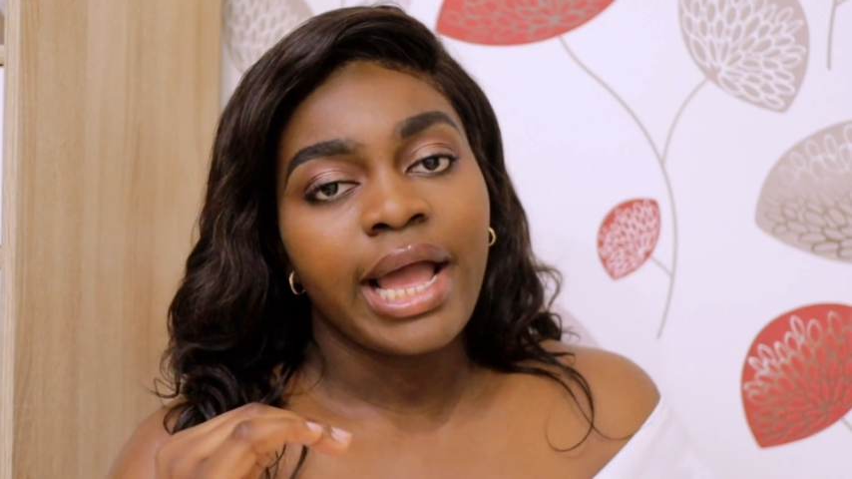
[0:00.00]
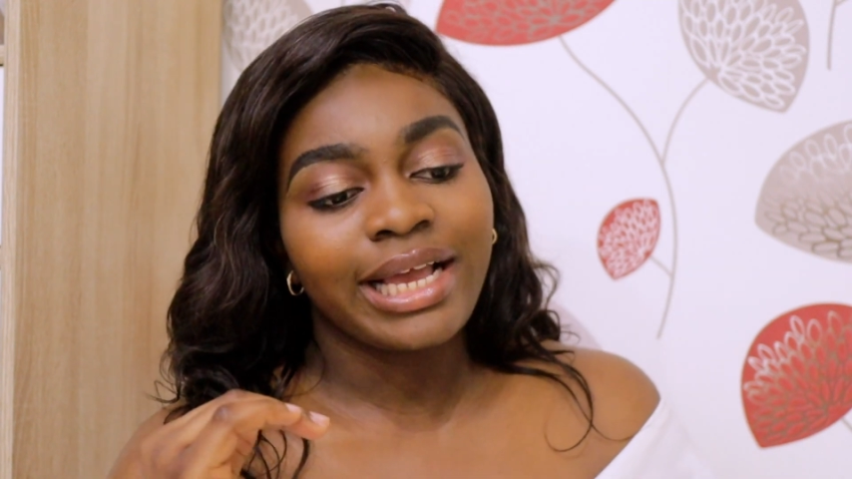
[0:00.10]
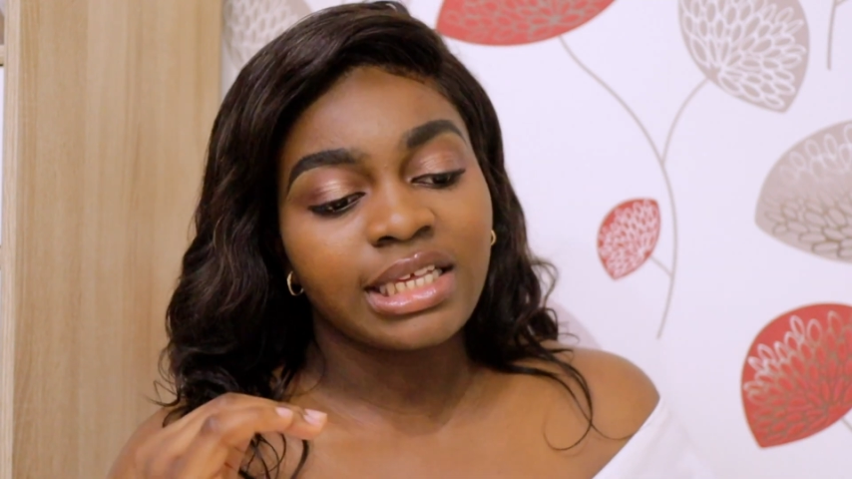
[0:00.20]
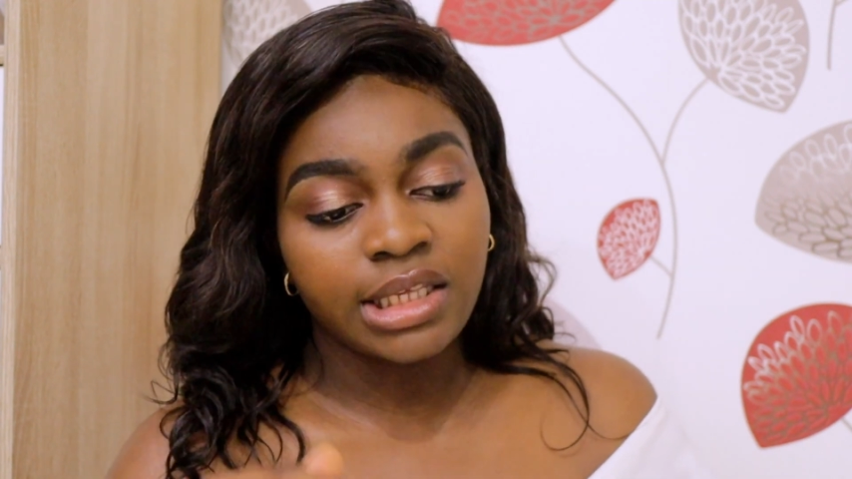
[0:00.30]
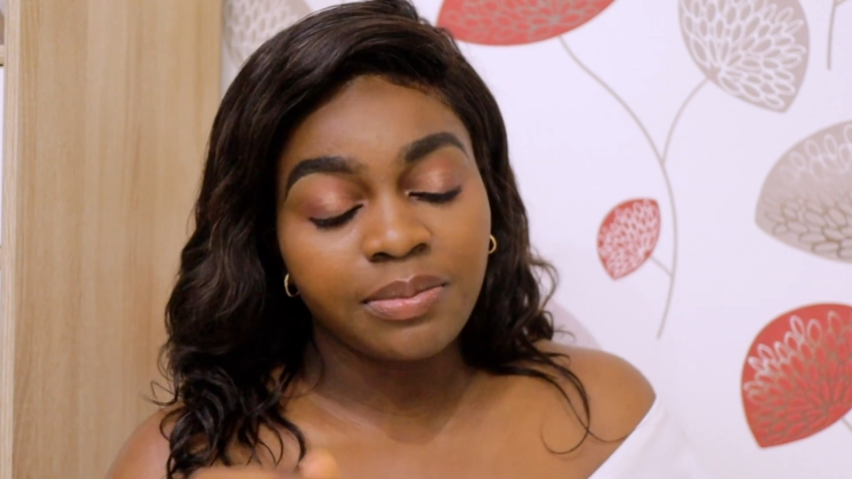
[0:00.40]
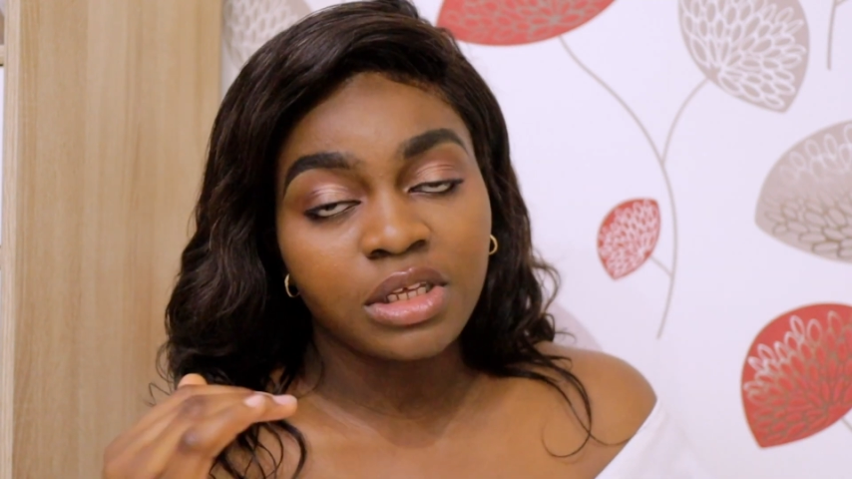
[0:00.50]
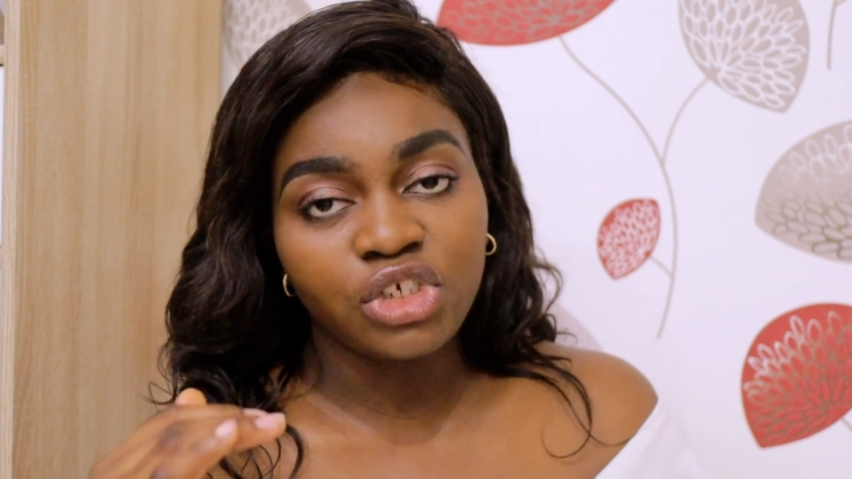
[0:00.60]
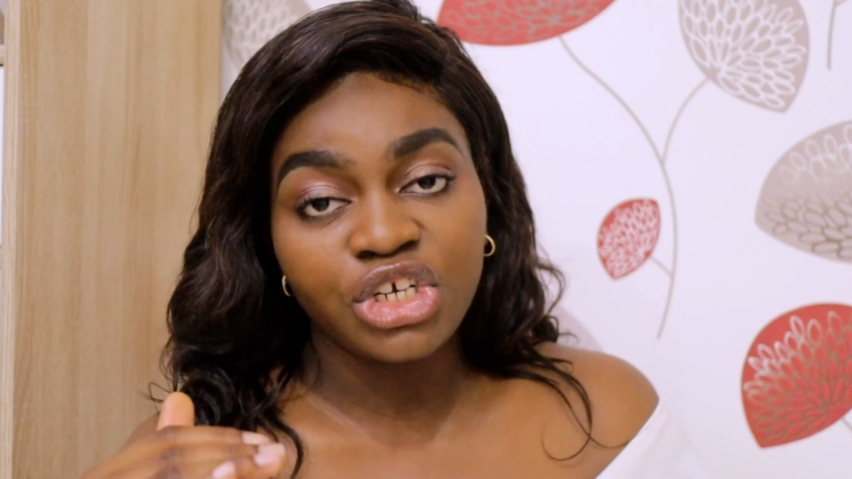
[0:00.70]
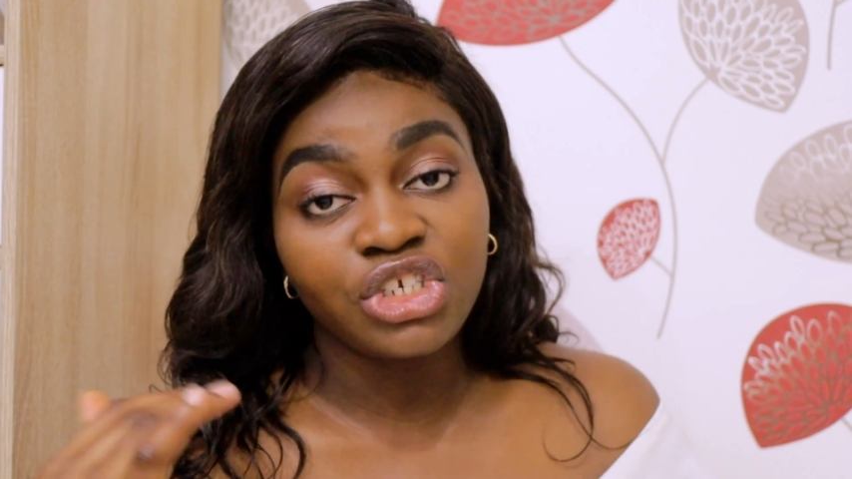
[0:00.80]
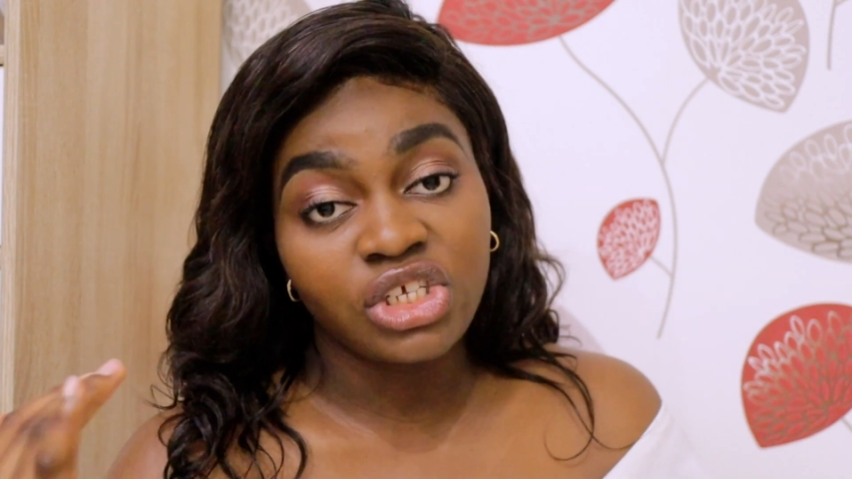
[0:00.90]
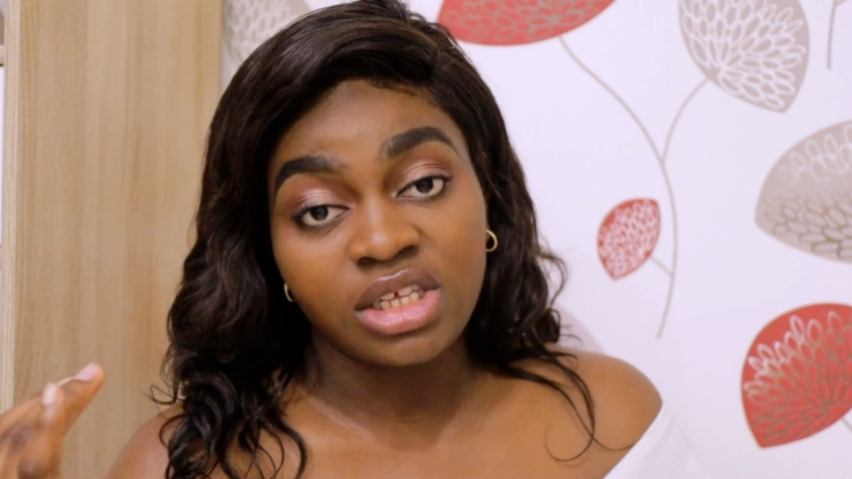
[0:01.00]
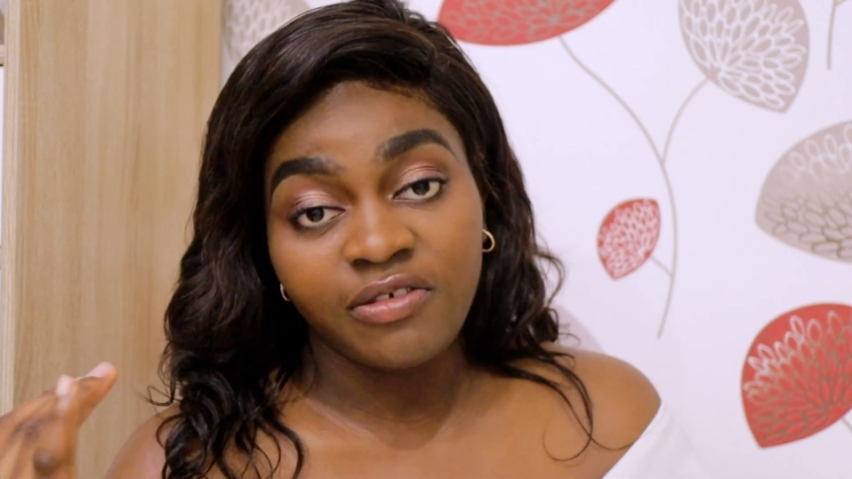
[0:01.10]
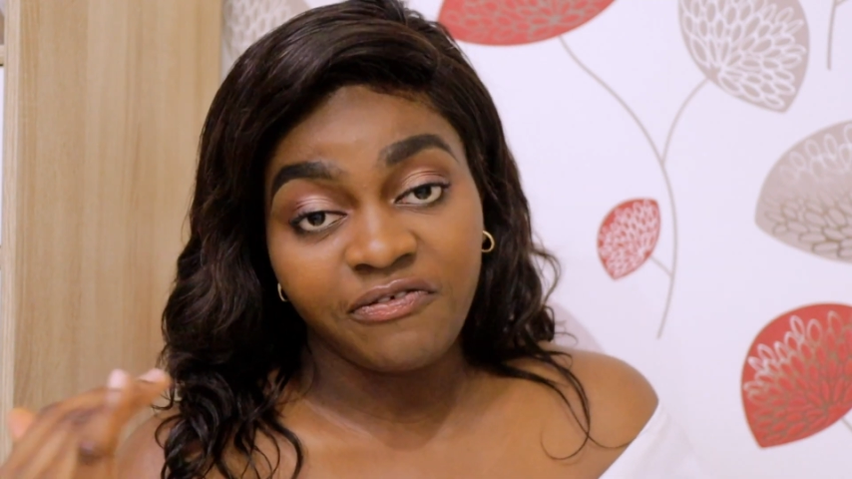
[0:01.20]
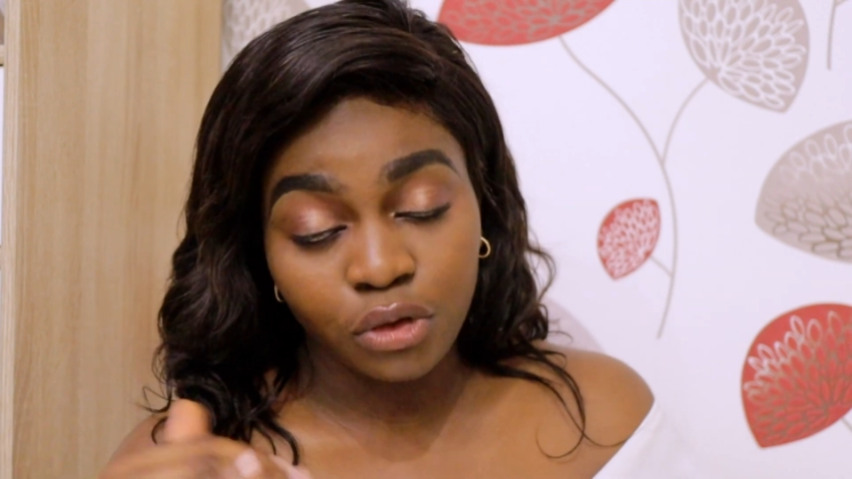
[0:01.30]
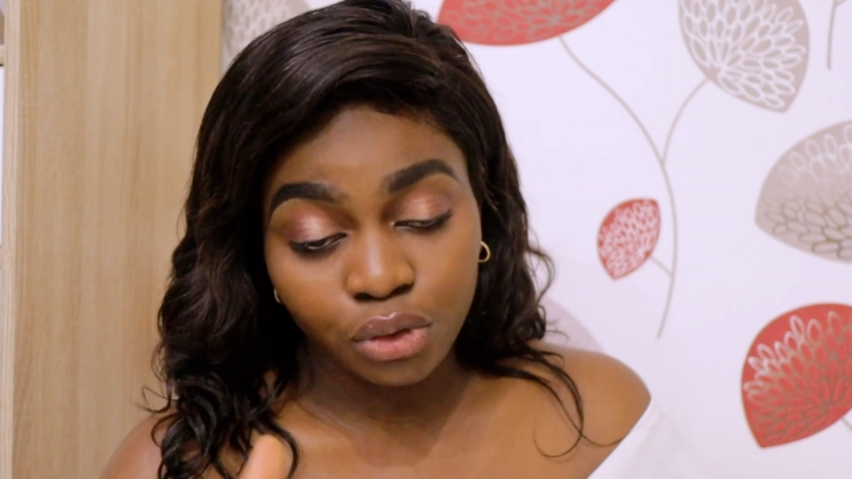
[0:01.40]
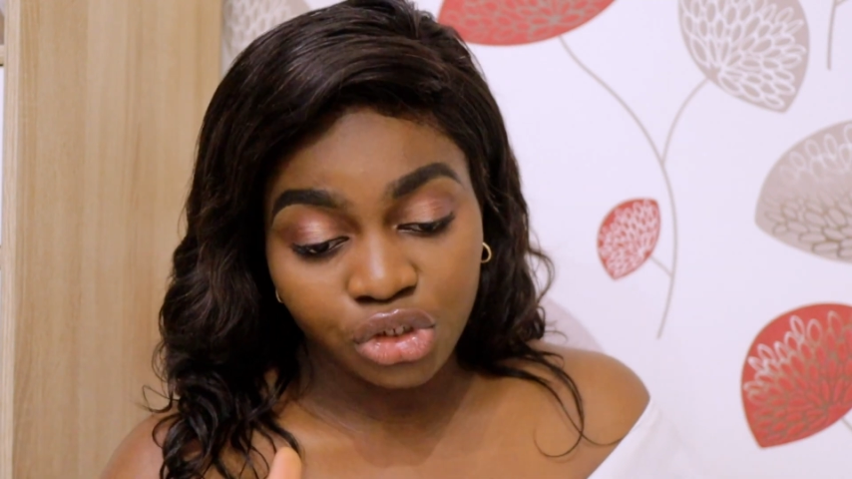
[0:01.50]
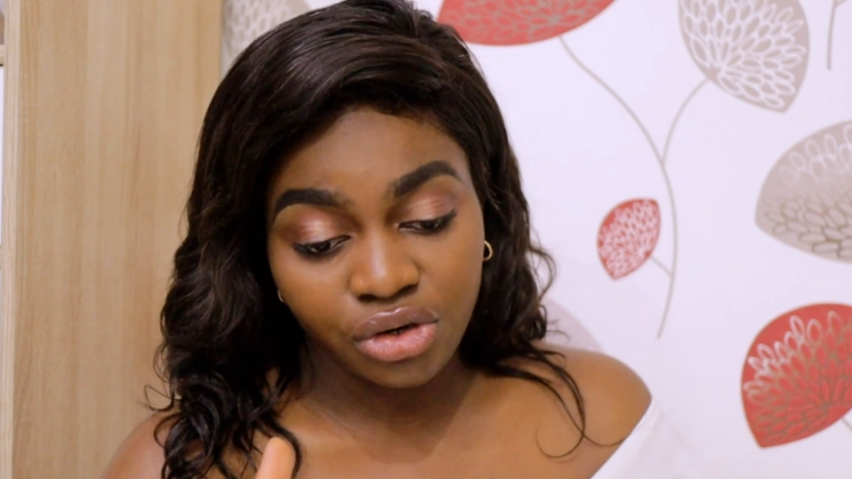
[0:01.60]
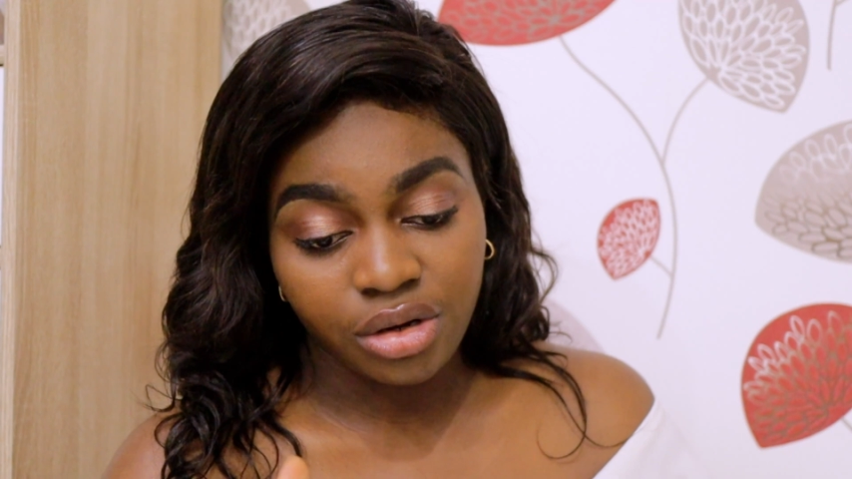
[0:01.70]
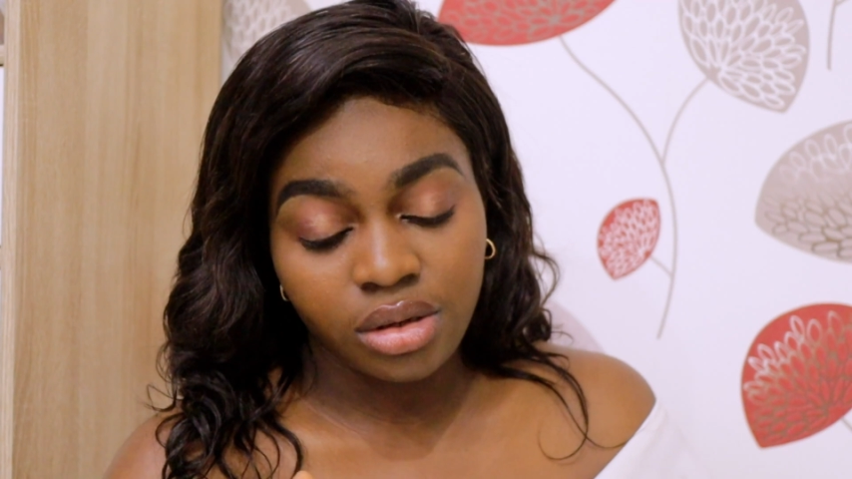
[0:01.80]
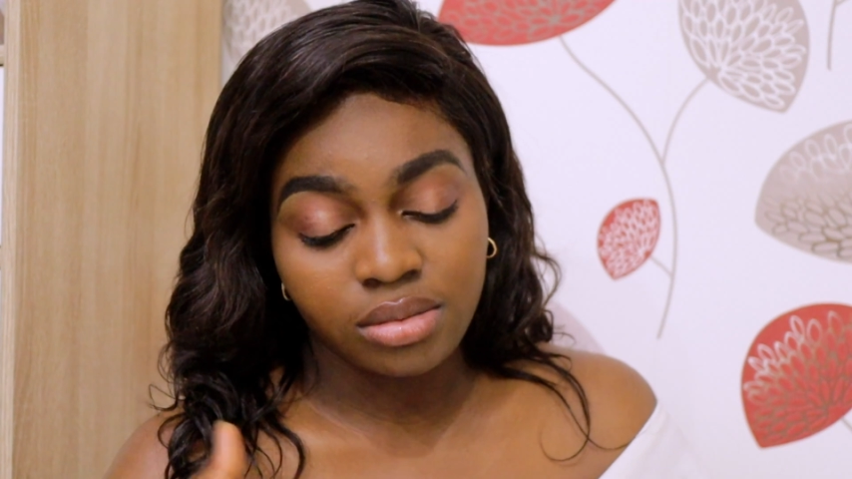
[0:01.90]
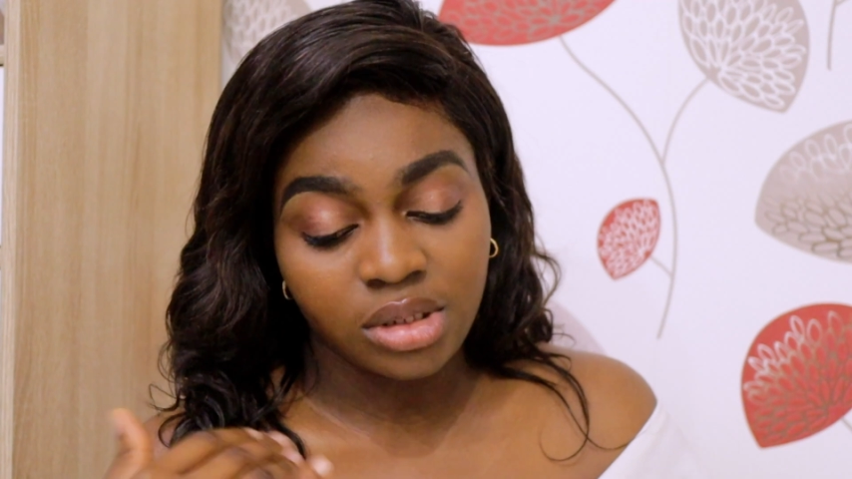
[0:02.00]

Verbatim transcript: except they change in the future